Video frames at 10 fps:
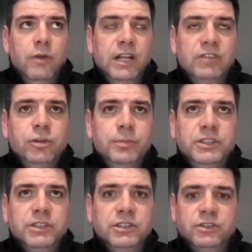over the last
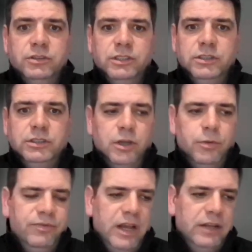couple of years, certainly, you
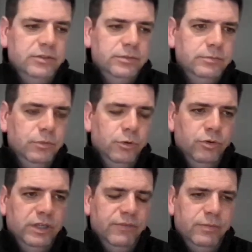know, we've had
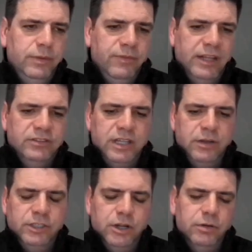more events
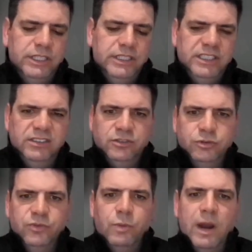that, you know, lead into
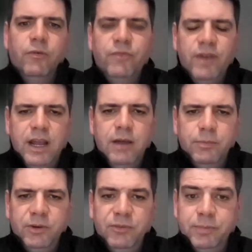sort of welfare.
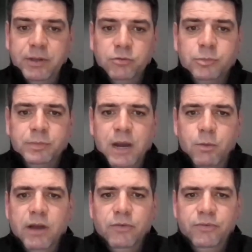We've built up
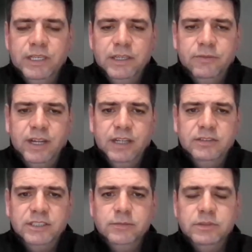our welfare
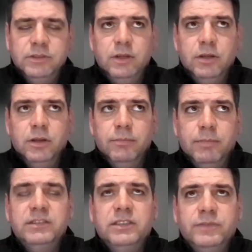team and
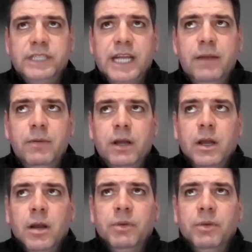massively now.
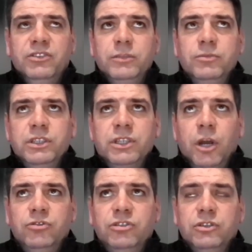But in terms of the
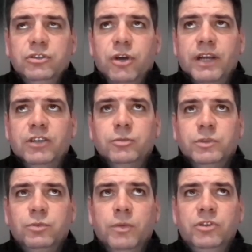coaches and
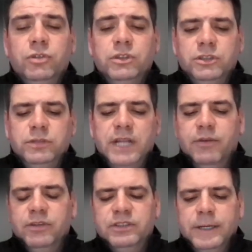direction, what we're trying to do
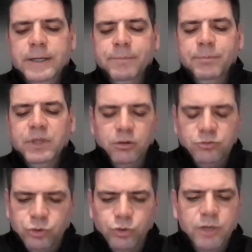there is, you
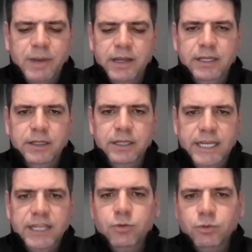know, talk about
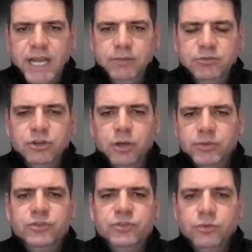equal game
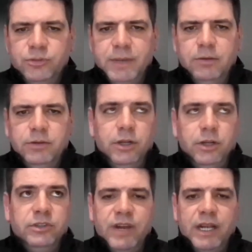time. We've talked about, you
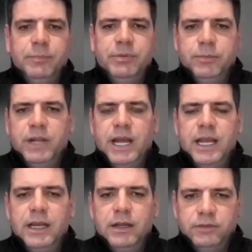know, developing the
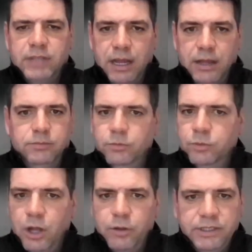player that
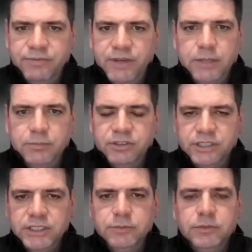will only develop the
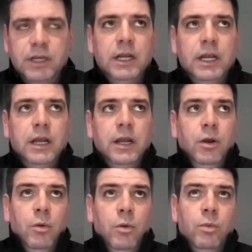team.
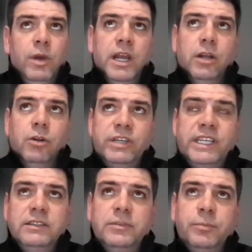We're
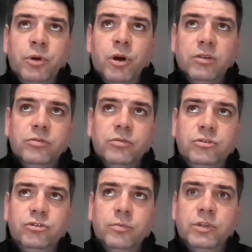looking to put on
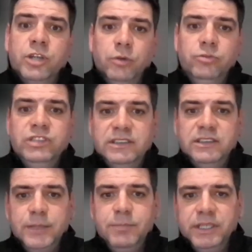some coaching
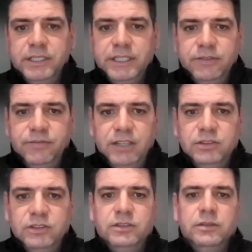CPD
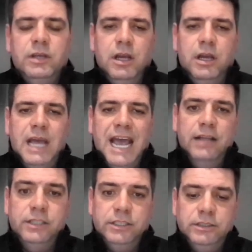events
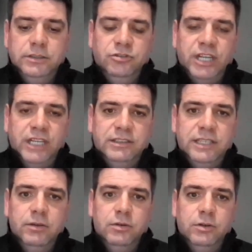at the
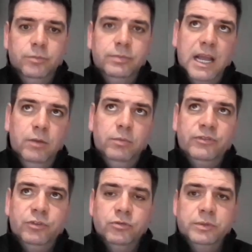Chasetown Club now.
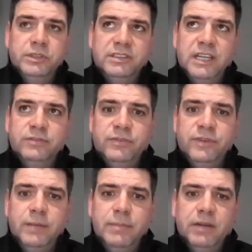We've talked with the Staffs
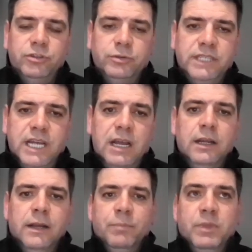FA about doing that.
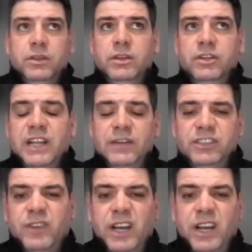The Staffs